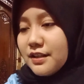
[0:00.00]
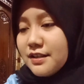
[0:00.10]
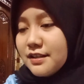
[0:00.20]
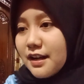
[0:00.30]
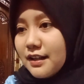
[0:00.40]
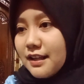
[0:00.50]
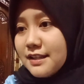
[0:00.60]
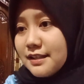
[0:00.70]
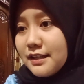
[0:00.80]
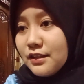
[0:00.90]
art
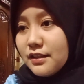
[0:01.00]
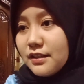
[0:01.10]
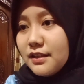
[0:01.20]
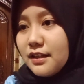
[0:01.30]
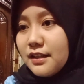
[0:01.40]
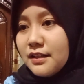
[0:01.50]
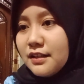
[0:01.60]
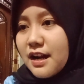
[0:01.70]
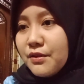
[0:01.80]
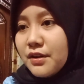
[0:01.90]
lesson in
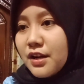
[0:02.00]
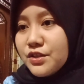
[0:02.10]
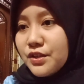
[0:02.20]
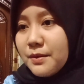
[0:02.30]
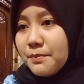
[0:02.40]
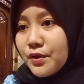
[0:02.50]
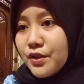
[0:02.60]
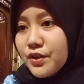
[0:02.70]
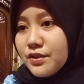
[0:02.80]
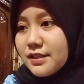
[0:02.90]
her own country
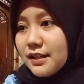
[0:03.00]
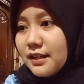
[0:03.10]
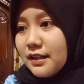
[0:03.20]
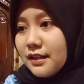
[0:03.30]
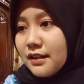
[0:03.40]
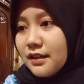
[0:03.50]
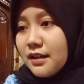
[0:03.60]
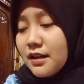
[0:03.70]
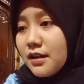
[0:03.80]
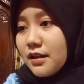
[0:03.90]
produced a
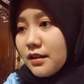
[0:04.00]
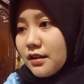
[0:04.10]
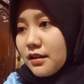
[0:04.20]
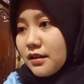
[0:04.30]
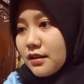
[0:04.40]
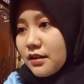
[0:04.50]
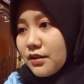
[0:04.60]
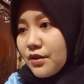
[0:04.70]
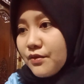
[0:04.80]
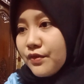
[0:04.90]

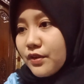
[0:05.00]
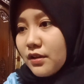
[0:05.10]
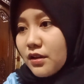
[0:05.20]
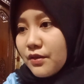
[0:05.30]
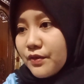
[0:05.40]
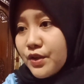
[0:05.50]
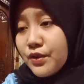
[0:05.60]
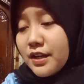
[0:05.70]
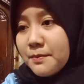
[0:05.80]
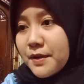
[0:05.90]
room full of
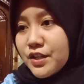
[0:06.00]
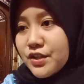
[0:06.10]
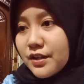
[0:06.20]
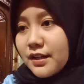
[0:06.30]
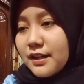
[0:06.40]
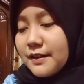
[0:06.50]
unique pictures,